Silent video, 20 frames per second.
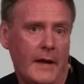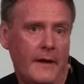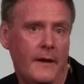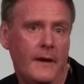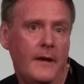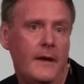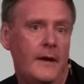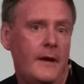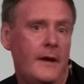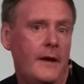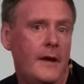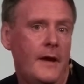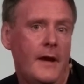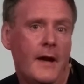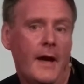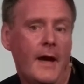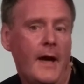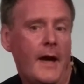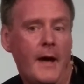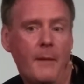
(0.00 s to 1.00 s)
in
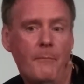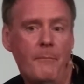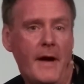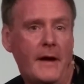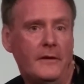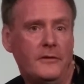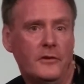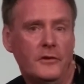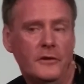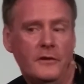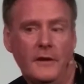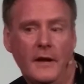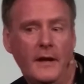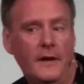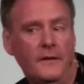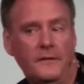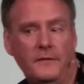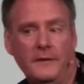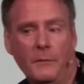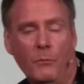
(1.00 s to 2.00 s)
measured
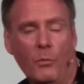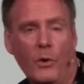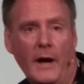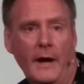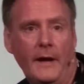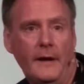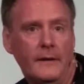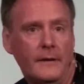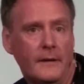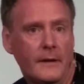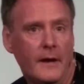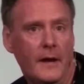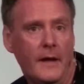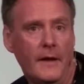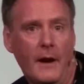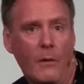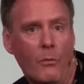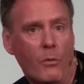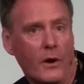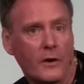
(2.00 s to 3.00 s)
in the same way, and
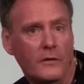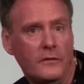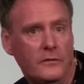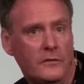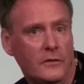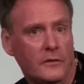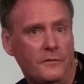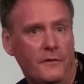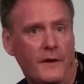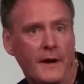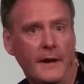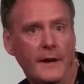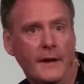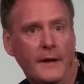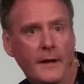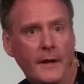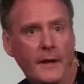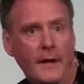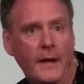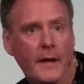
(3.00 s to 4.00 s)
that works just fine.
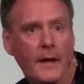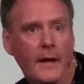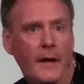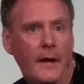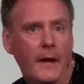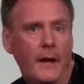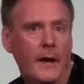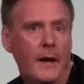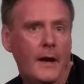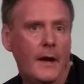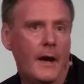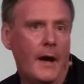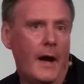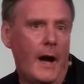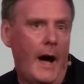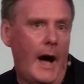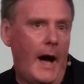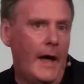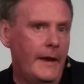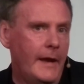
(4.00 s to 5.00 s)

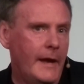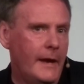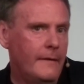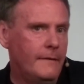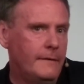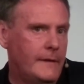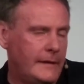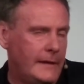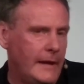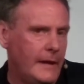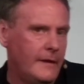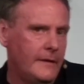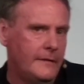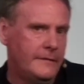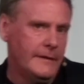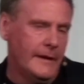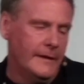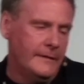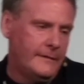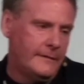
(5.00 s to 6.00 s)
And then the data
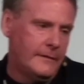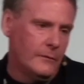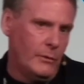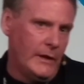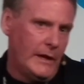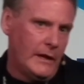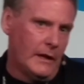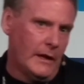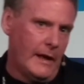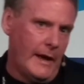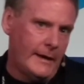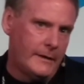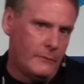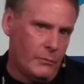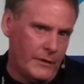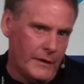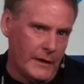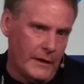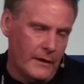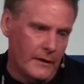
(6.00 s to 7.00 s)
sets that we collect
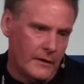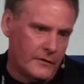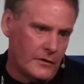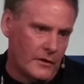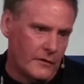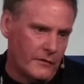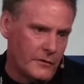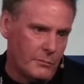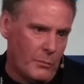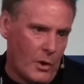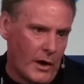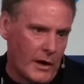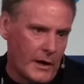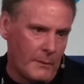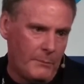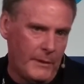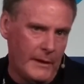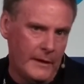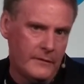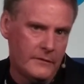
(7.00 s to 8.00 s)
within a service
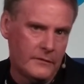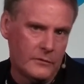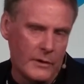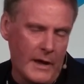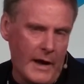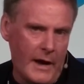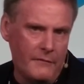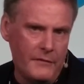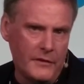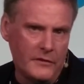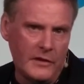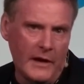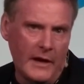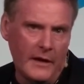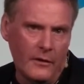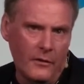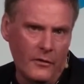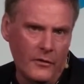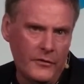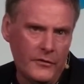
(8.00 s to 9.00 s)
marketplace. So you have the
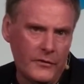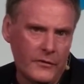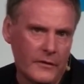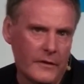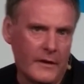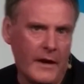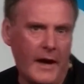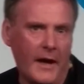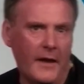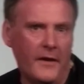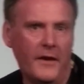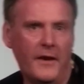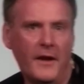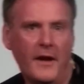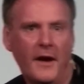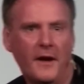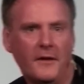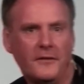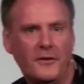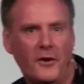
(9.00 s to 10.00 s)
channels, and
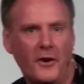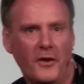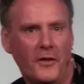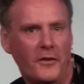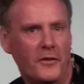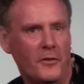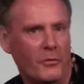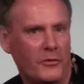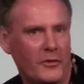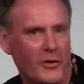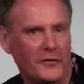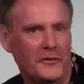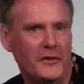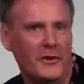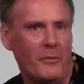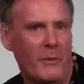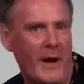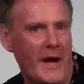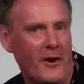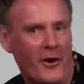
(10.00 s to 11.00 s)
sorry, the results on
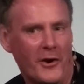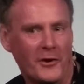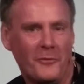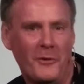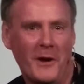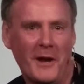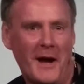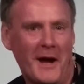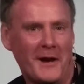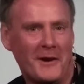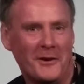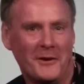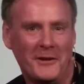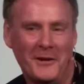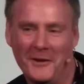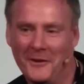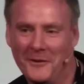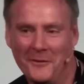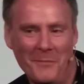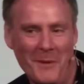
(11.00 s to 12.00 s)
the right aren't quite accurate
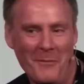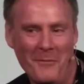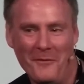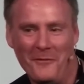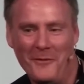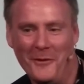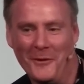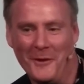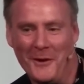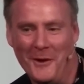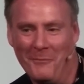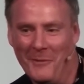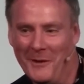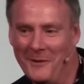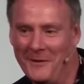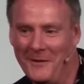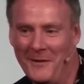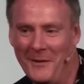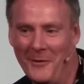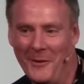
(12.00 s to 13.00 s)
here, because maybe a few of the
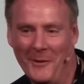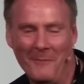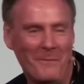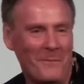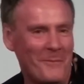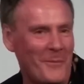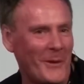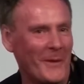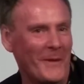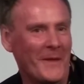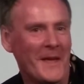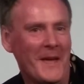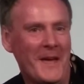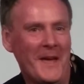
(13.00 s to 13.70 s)
companies in the room, but